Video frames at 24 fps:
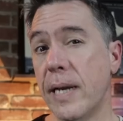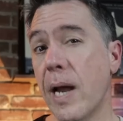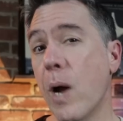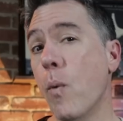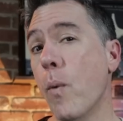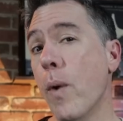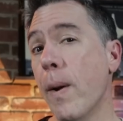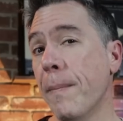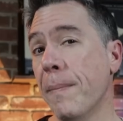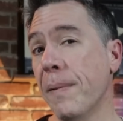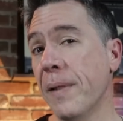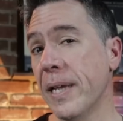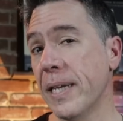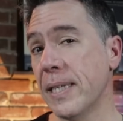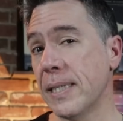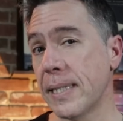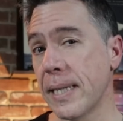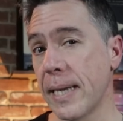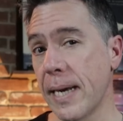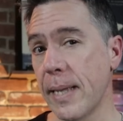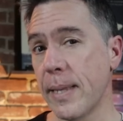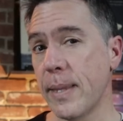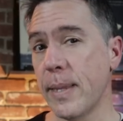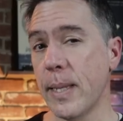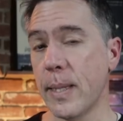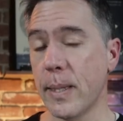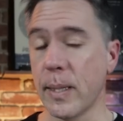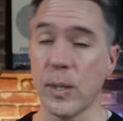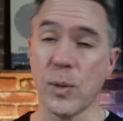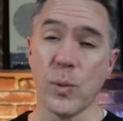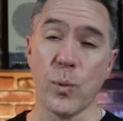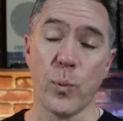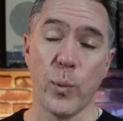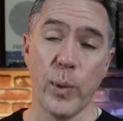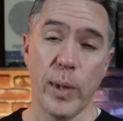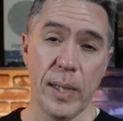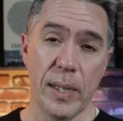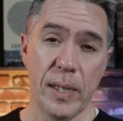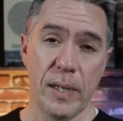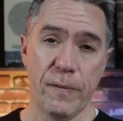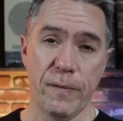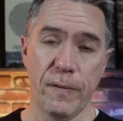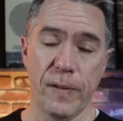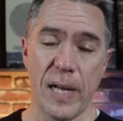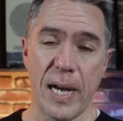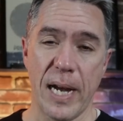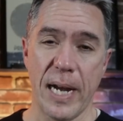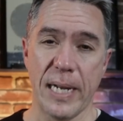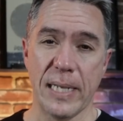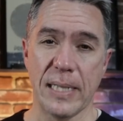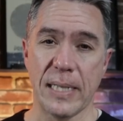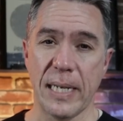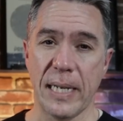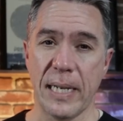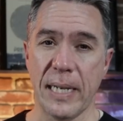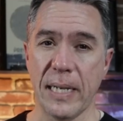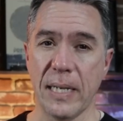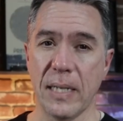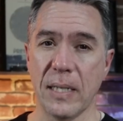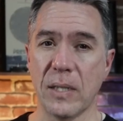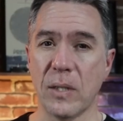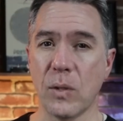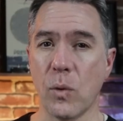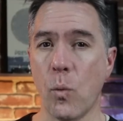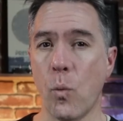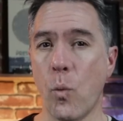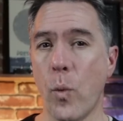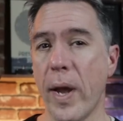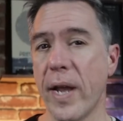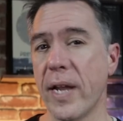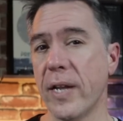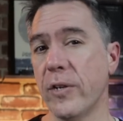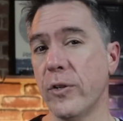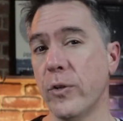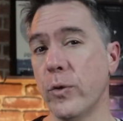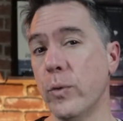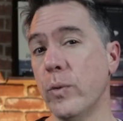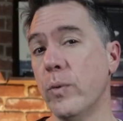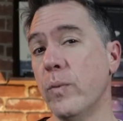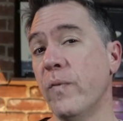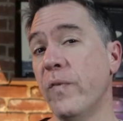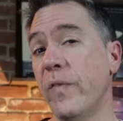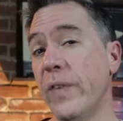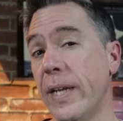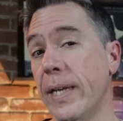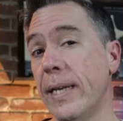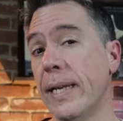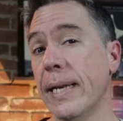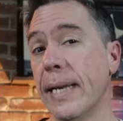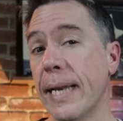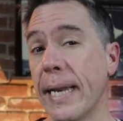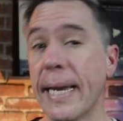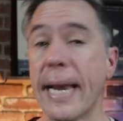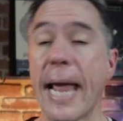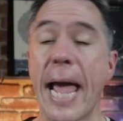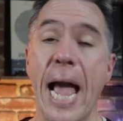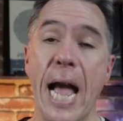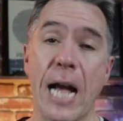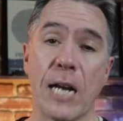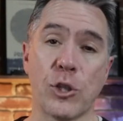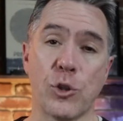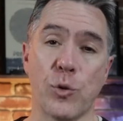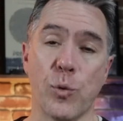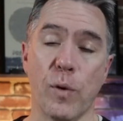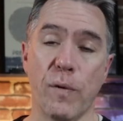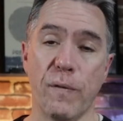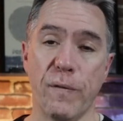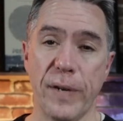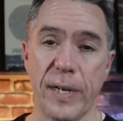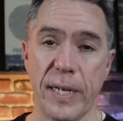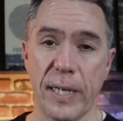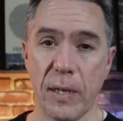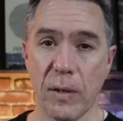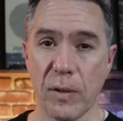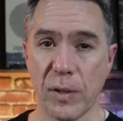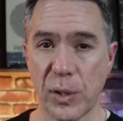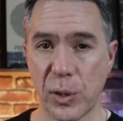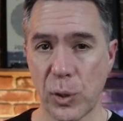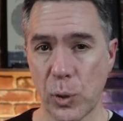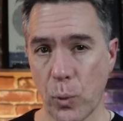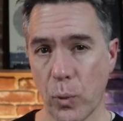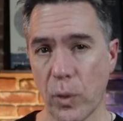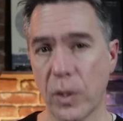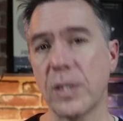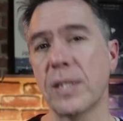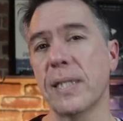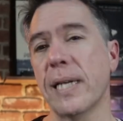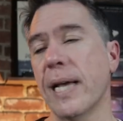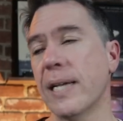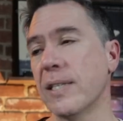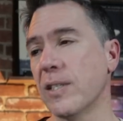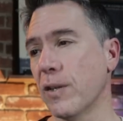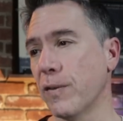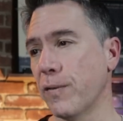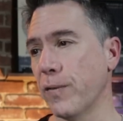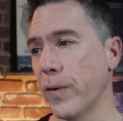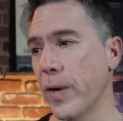Now, one place that I think this really flies is when you feed it an actual video source, as our